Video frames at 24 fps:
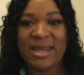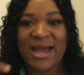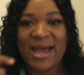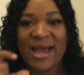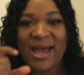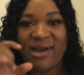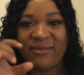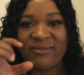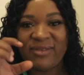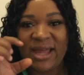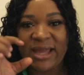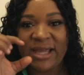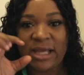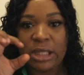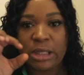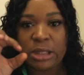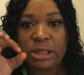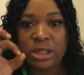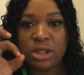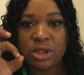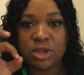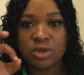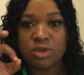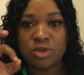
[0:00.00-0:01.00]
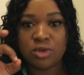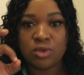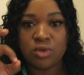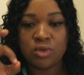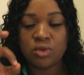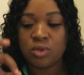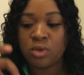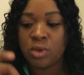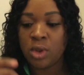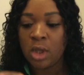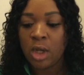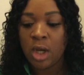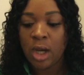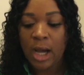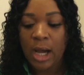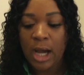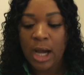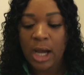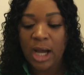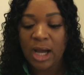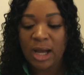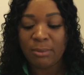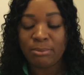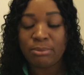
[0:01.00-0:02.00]
I have like a little
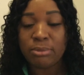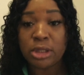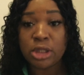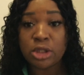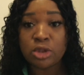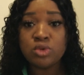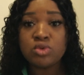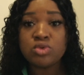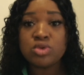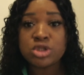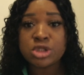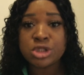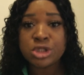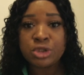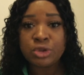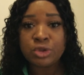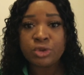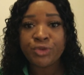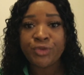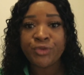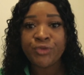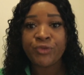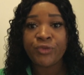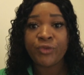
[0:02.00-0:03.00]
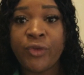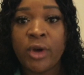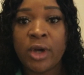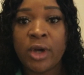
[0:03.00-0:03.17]
Bluetooth